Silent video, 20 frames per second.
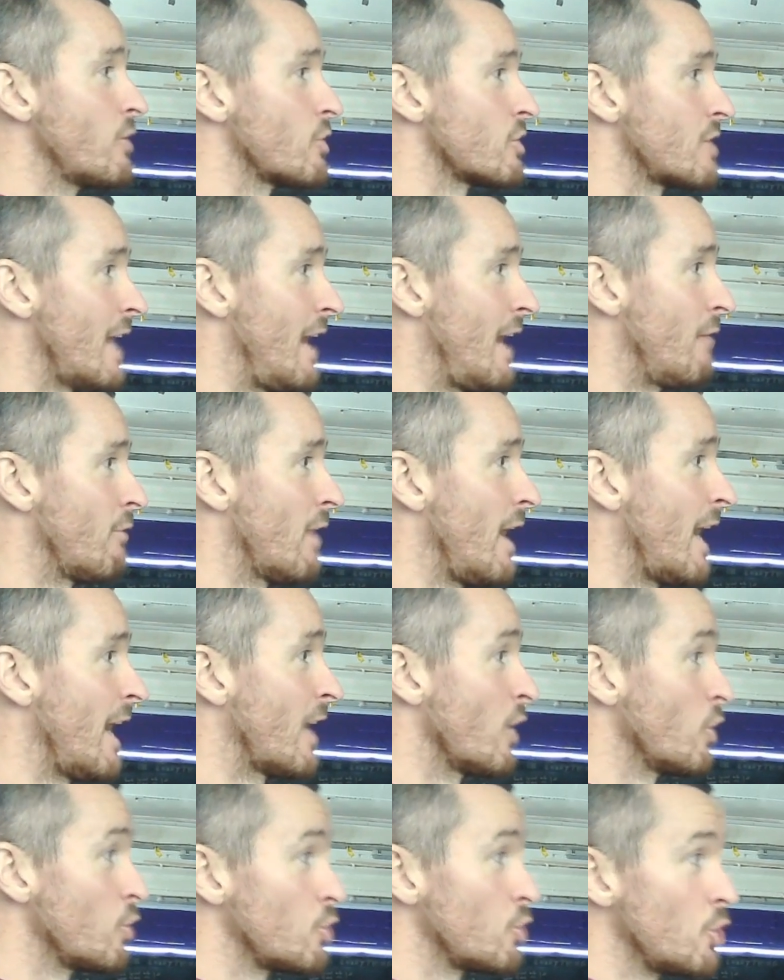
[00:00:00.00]
just have
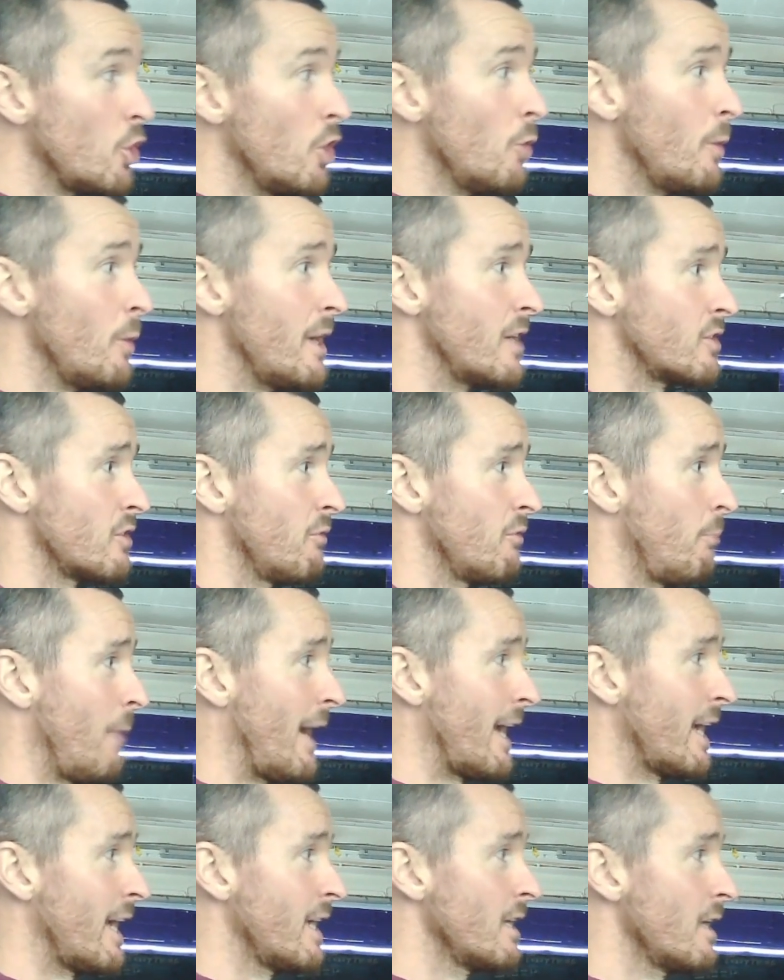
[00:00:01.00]
2 weeks of
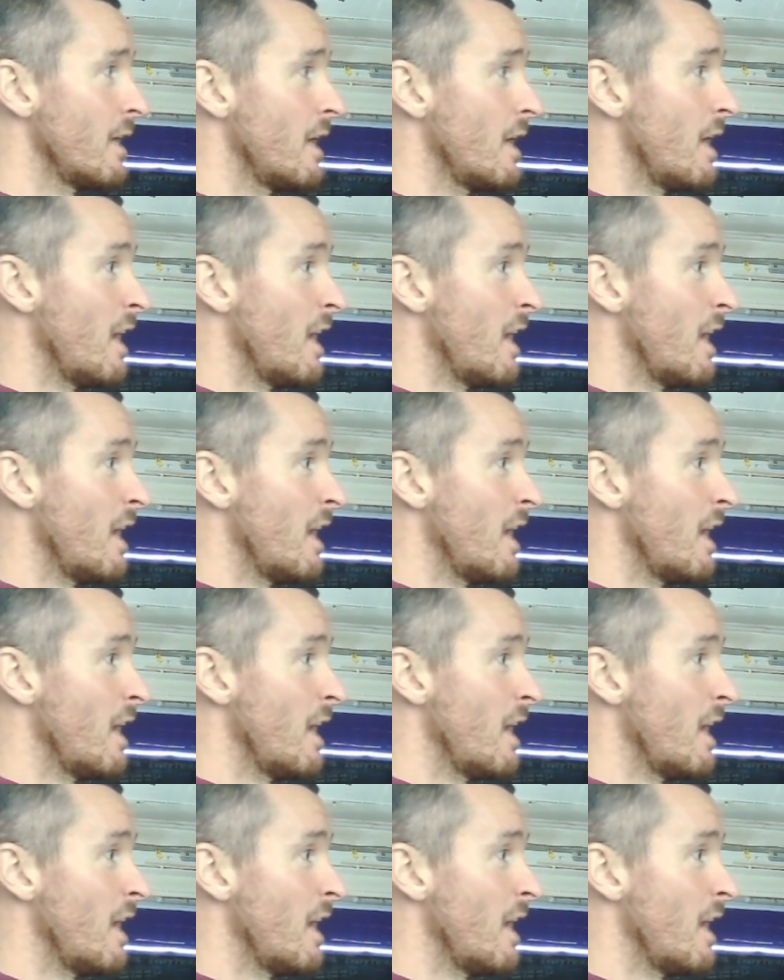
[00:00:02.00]
pain.